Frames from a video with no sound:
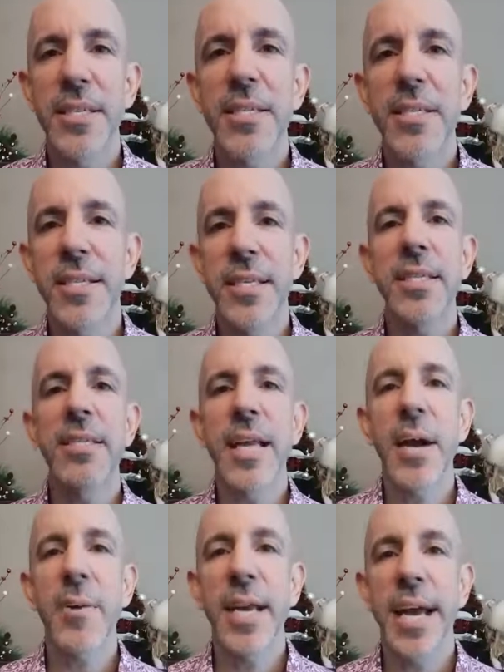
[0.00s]
is
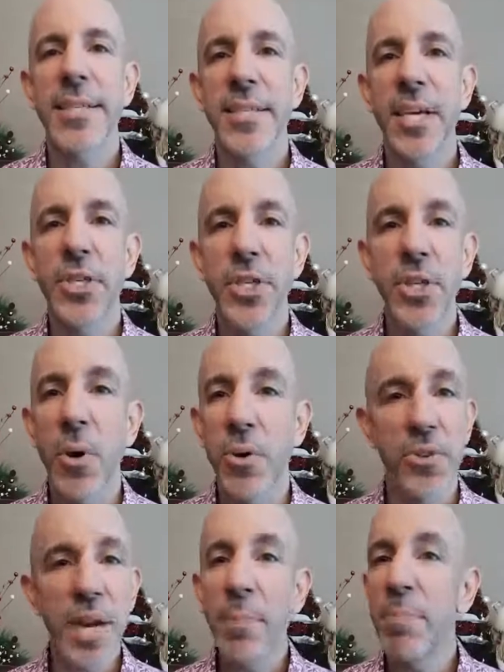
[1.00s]
now an asset you own.
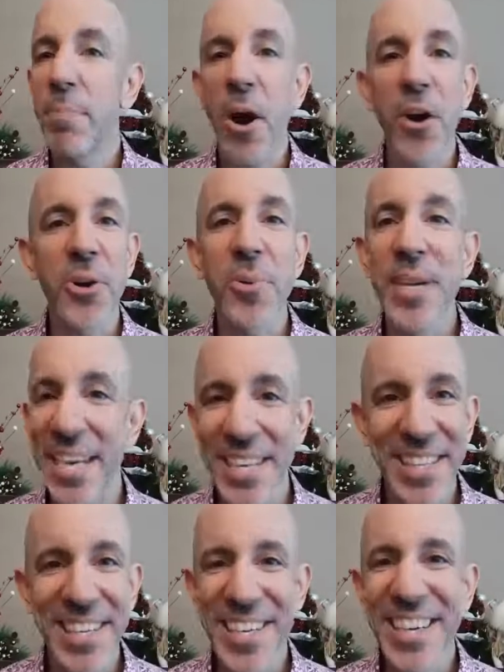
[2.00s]
You're not borrowing
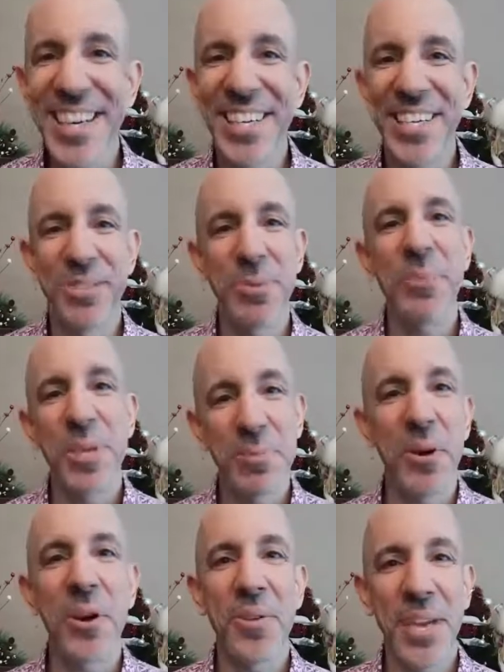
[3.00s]
anything because remember, when you
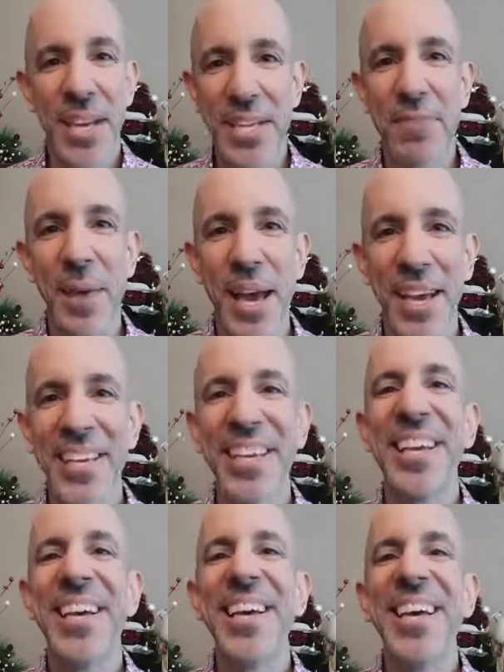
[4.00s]
borrow, you got to give back.
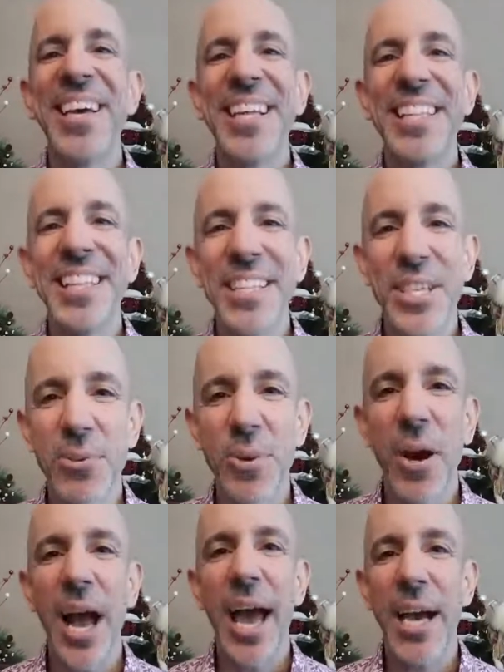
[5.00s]

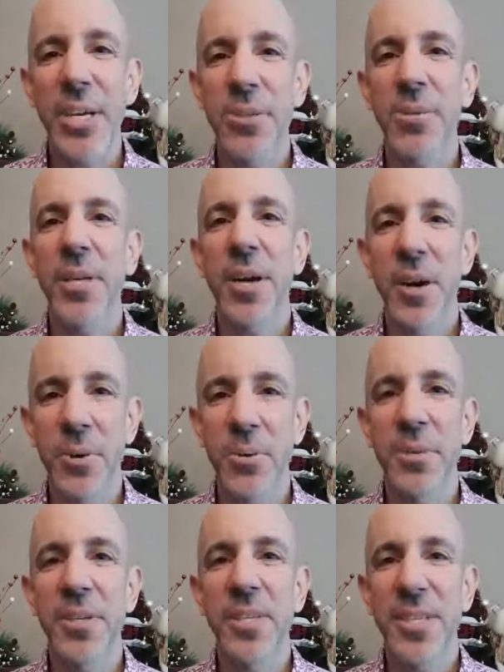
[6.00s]
You actually
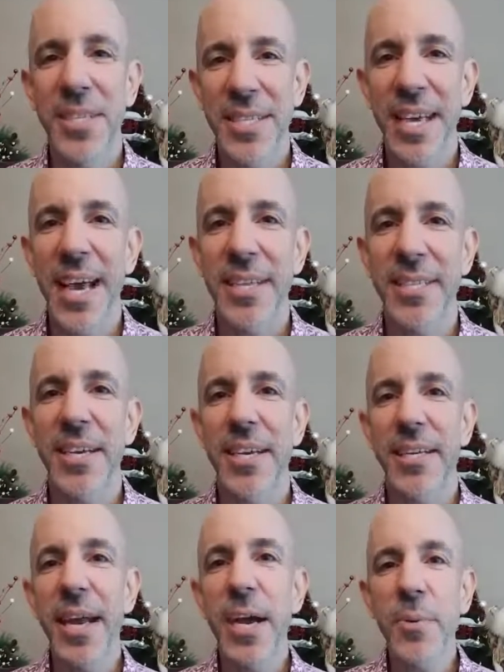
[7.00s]
own this asset.
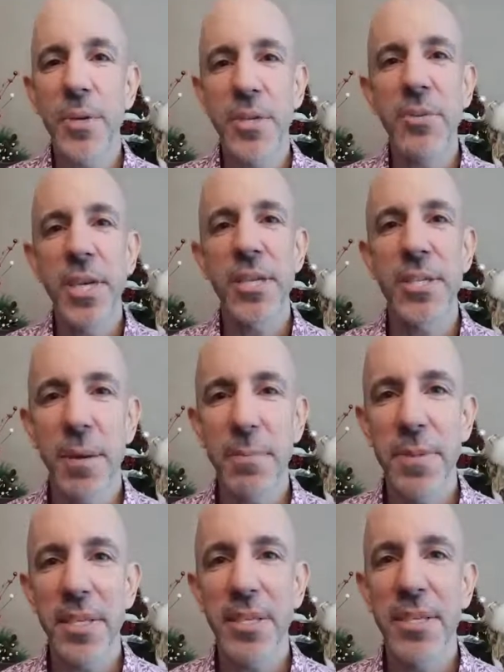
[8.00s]
And now when you change
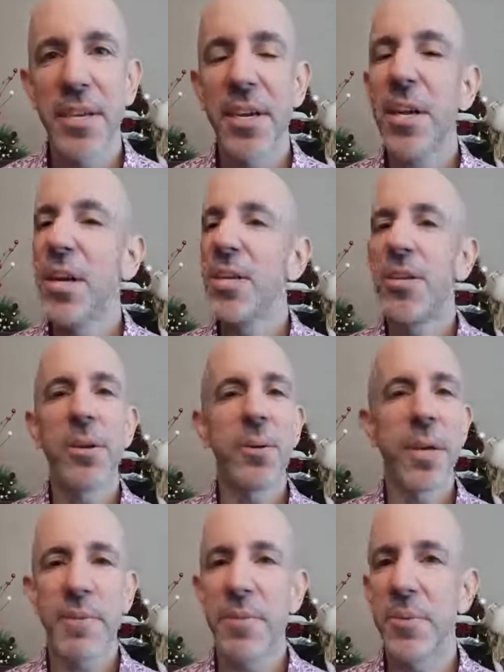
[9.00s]
companies, you
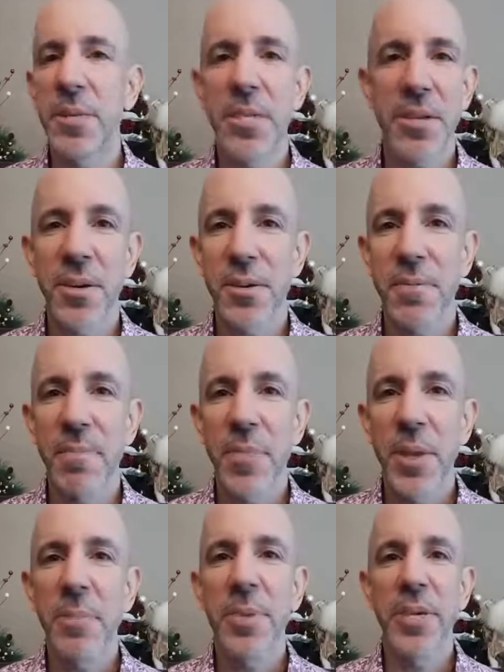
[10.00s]
don't have to restart
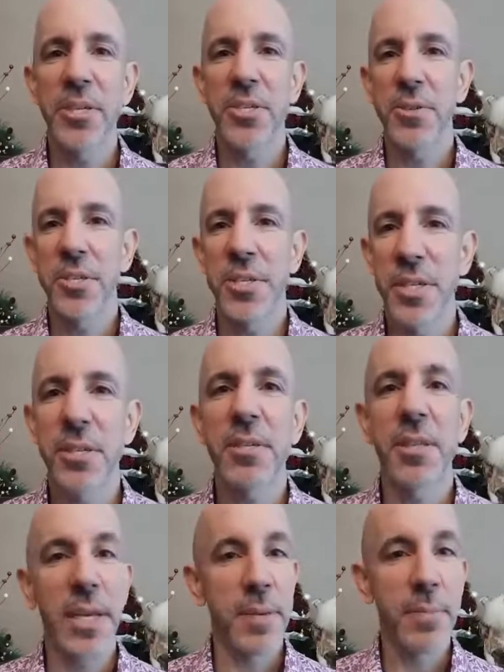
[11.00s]
because you're still
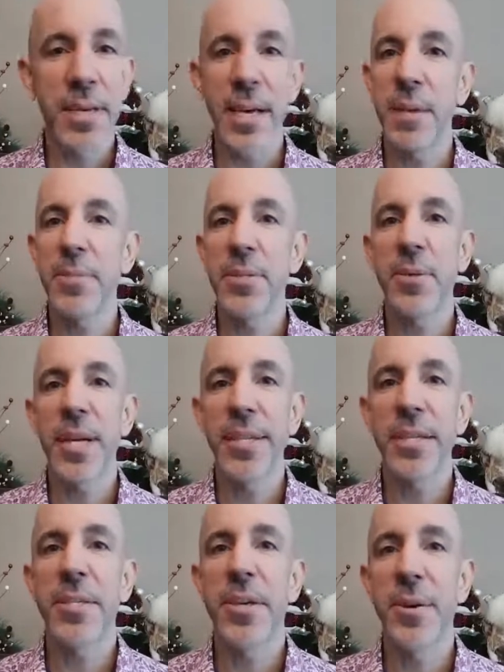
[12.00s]
like me. I'm still the
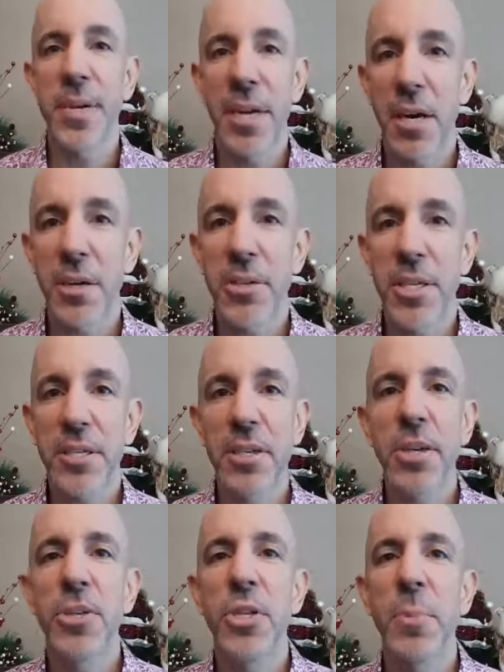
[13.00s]
identity archaeologist,
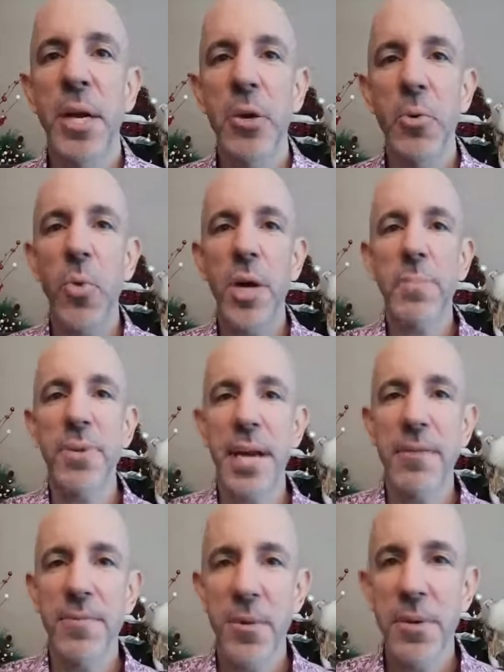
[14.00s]
no matter what
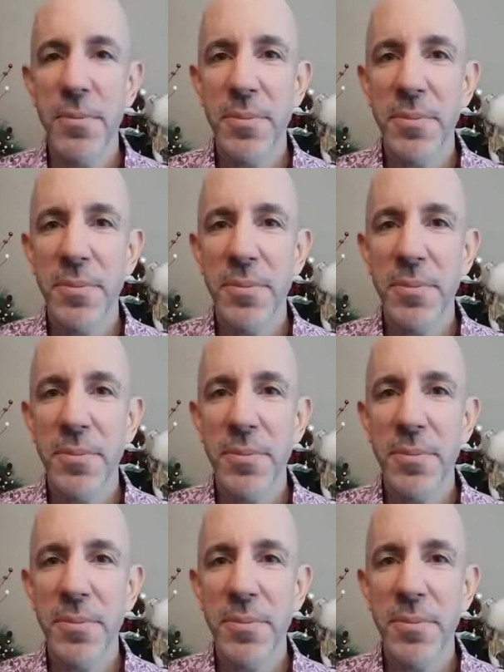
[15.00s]
platform